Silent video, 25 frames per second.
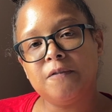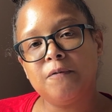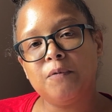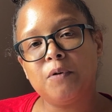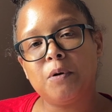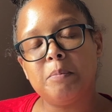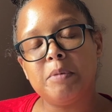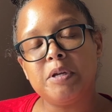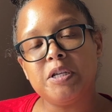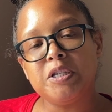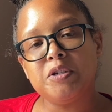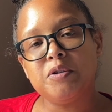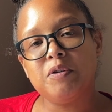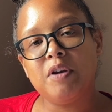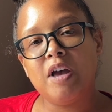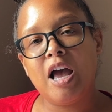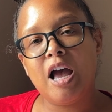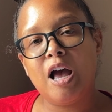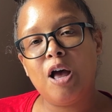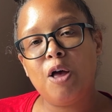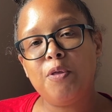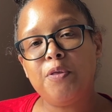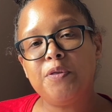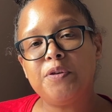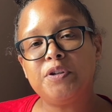for mental
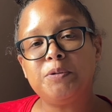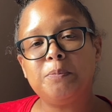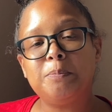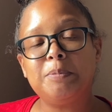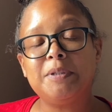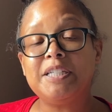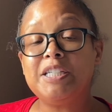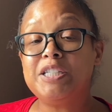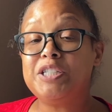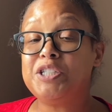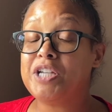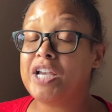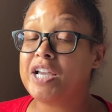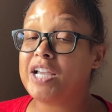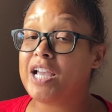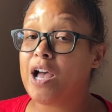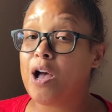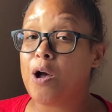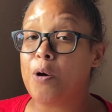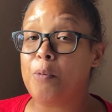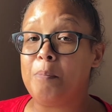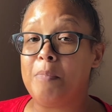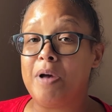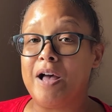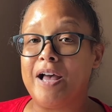health, please check
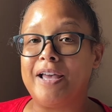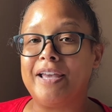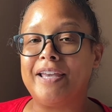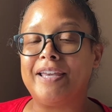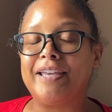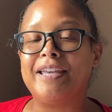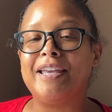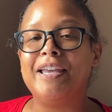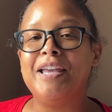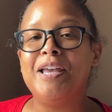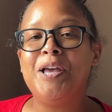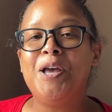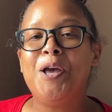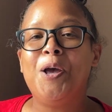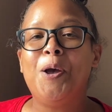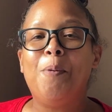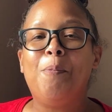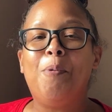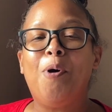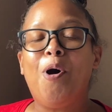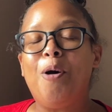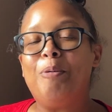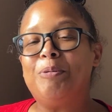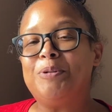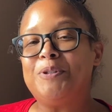out my
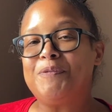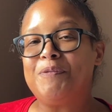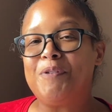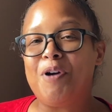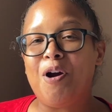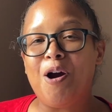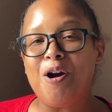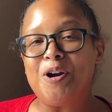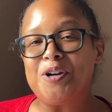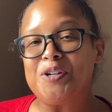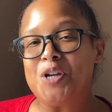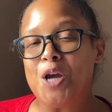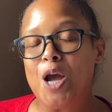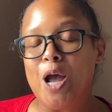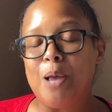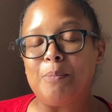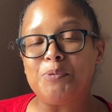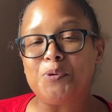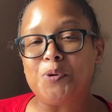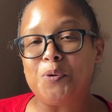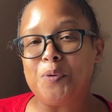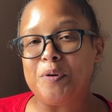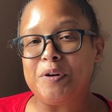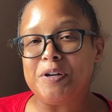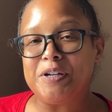Poems for Hard
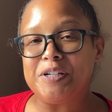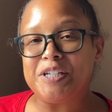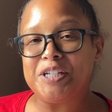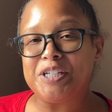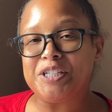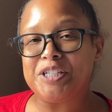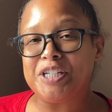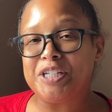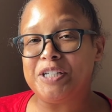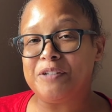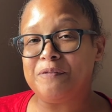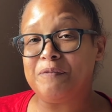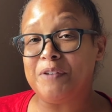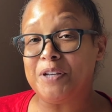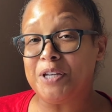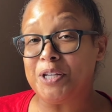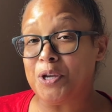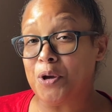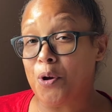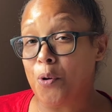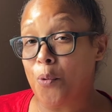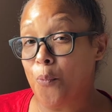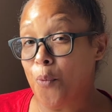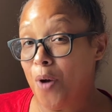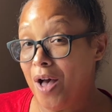Times Queer Edition
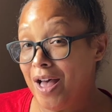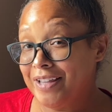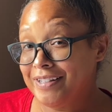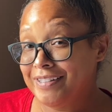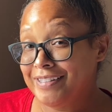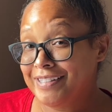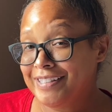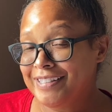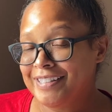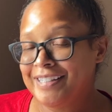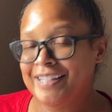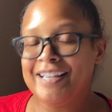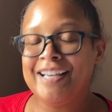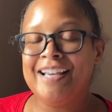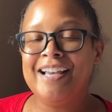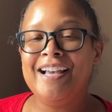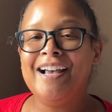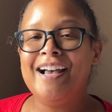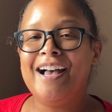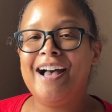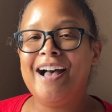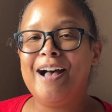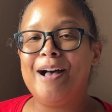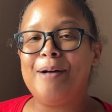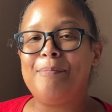video 1.
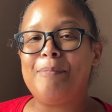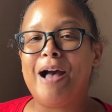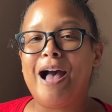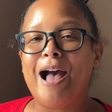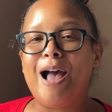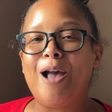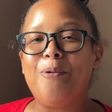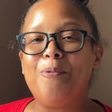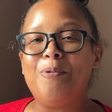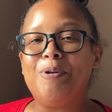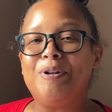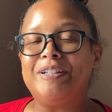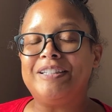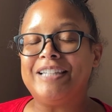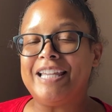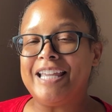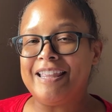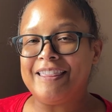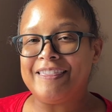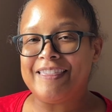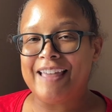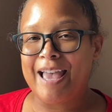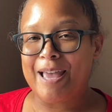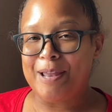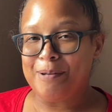I will
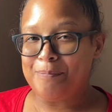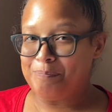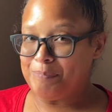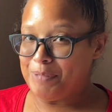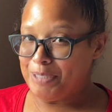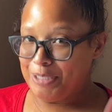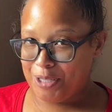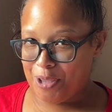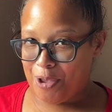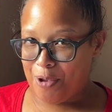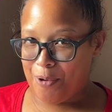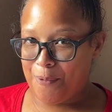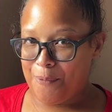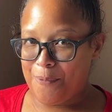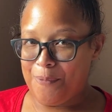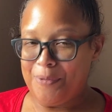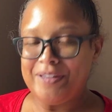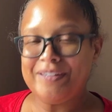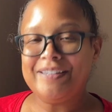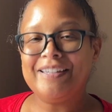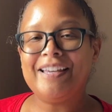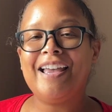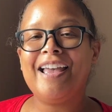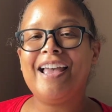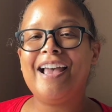link that below.
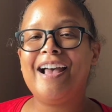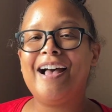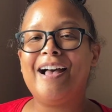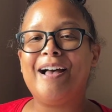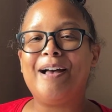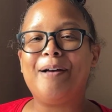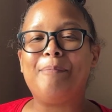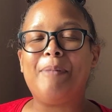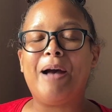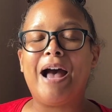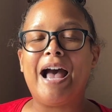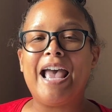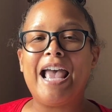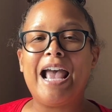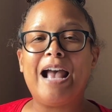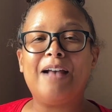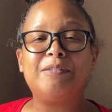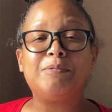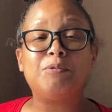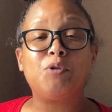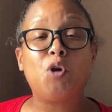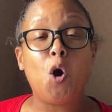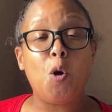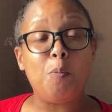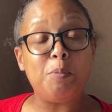I
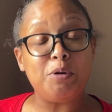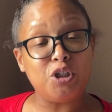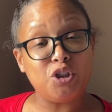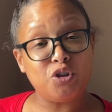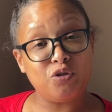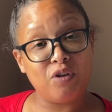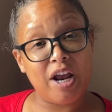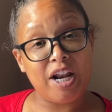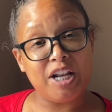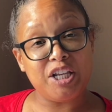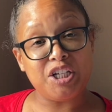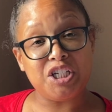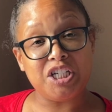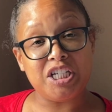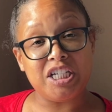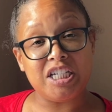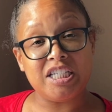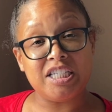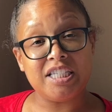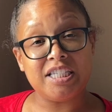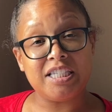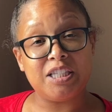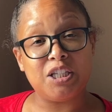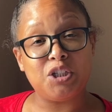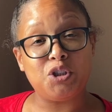have some coping
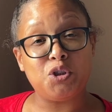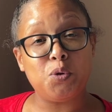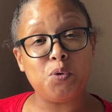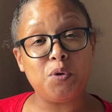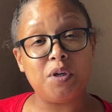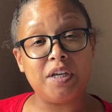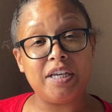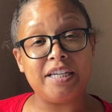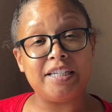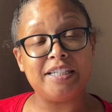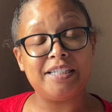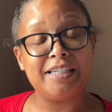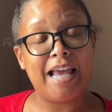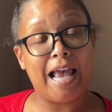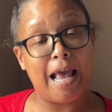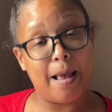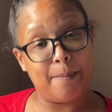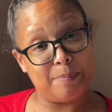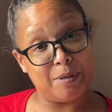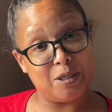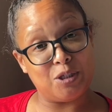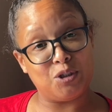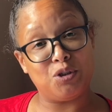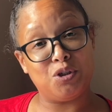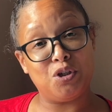strategies that you can
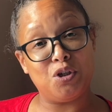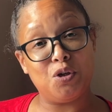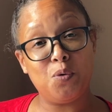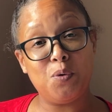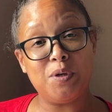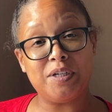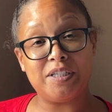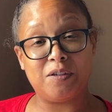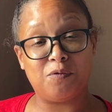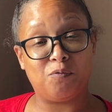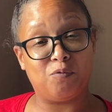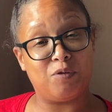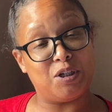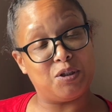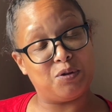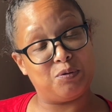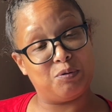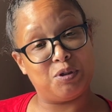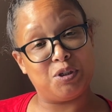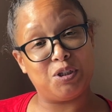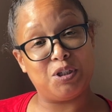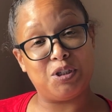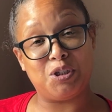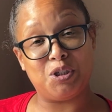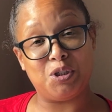tap into and some
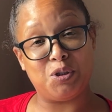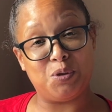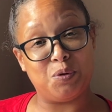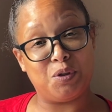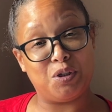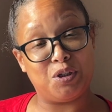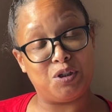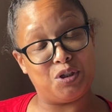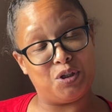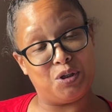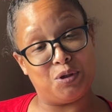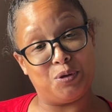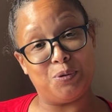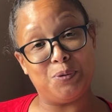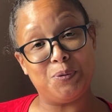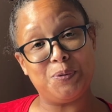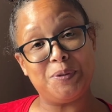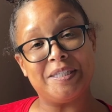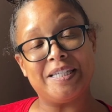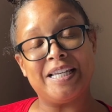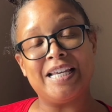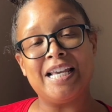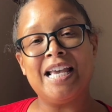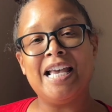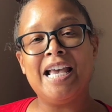resources that you can
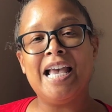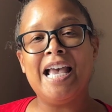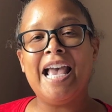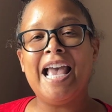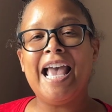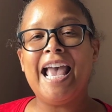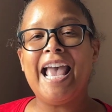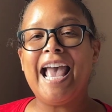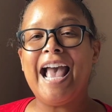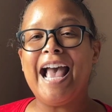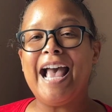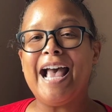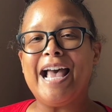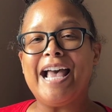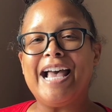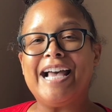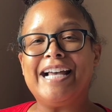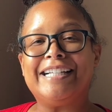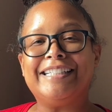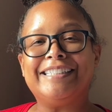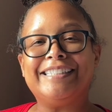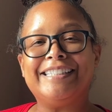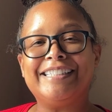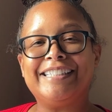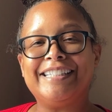use.
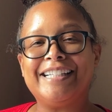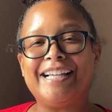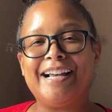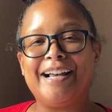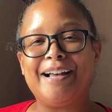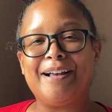And